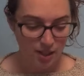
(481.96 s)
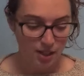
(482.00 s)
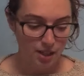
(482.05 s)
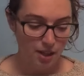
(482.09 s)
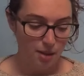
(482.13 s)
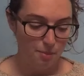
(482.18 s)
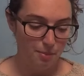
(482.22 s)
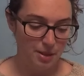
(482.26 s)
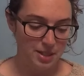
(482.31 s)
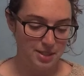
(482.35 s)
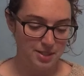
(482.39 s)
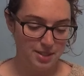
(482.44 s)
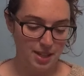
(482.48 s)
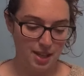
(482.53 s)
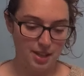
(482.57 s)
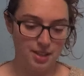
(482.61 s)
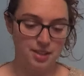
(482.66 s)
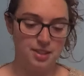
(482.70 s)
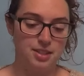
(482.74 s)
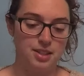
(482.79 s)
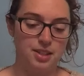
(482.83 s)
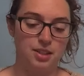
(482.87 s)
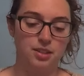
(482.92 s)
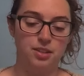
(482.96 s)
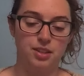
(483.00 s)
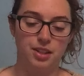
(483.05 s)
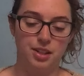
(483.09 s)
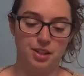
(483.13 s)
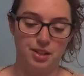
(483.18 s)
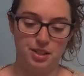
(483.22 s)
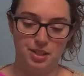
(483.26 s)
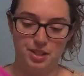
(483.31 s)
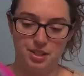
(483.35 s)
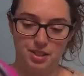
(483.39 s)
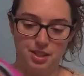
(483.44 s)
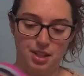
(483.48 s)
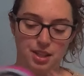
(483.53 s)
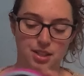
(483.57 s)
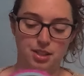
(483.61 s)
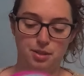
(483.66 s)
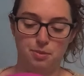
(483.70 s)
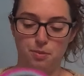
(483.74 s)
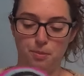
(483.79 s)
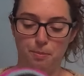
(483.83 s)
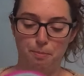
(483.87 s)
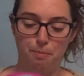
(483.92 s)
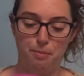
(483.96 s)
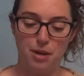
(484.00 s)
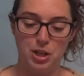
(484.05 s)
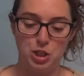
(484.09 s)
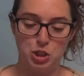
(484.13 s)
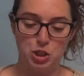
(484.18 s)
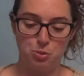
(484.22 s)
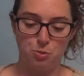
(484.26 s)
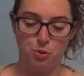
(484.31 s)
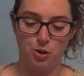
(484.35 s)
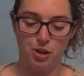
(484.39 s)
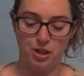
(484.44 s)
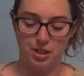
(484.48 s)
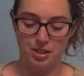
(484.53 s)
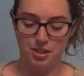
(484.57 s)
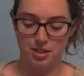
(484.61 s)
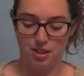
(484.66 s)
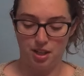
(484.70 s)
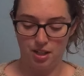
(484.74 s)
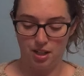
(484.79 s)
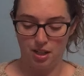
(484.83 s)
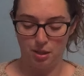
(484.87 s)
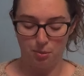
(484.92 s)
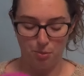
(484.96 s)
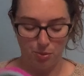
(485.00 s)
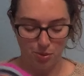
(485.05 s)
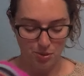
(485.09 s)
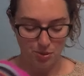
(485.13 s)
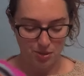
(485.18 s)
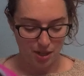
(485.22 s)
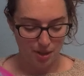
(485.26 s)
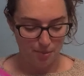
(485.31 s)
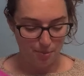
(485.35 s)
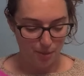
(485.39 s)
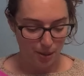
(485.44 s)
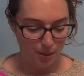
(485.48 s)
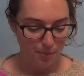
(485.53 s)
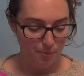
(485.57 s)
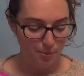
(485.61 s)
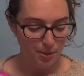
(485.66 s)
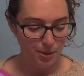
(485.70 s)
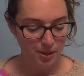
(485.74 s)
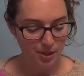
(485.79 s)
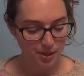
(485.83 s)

My second single here is this much more exciting bullseye bump.